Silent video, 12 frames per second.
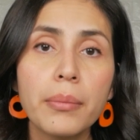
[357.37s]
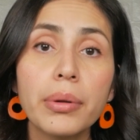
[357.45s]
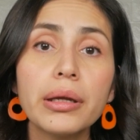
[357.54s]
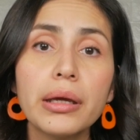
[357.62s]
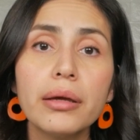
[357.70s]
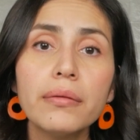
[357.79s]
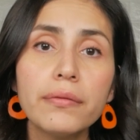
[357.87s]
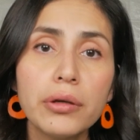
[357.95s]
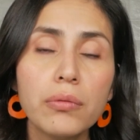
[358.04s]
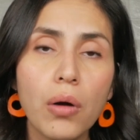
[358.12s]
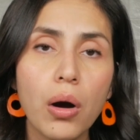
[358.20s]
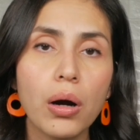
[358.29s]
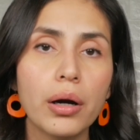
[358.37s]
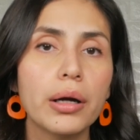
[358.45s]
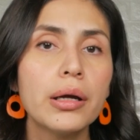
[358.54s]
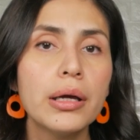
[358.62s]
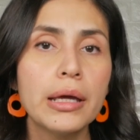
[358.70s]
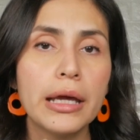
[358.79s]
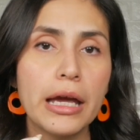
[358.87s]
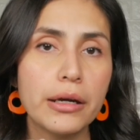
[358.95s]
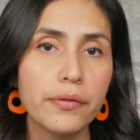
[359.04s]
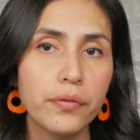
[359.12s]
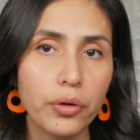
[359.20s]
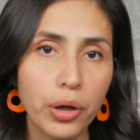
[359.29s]
But if you are, and
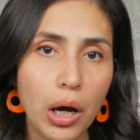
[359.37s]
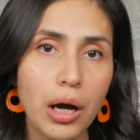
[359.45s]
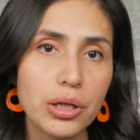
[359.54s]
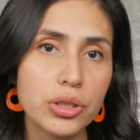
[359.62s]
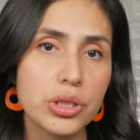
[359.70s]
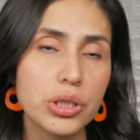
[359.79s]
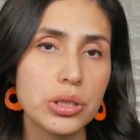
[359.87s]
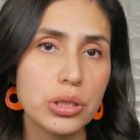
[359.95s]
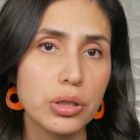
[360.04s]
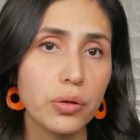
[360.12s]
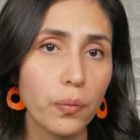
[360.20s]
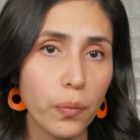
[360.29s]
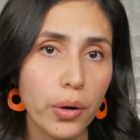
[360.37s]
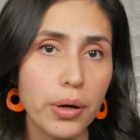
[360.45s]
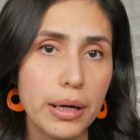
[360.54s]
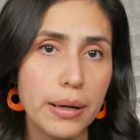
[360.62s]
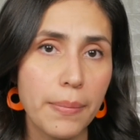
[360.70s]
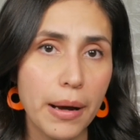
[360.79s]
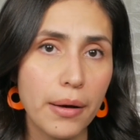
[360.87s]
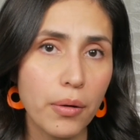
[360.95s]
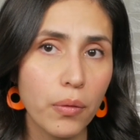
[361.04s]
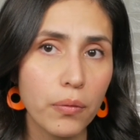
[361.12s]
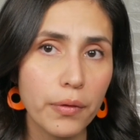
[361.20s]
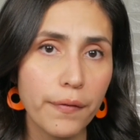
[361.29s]
if you're conscious and you're worried
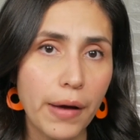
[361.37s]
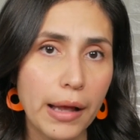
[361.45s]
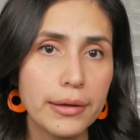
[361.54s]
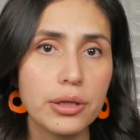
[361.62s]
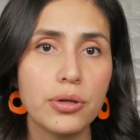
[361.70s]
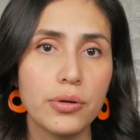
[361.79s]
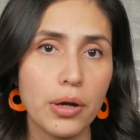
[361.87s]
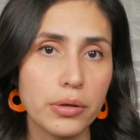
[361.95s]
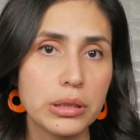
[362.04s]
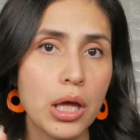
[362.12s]
about overfiling your nails,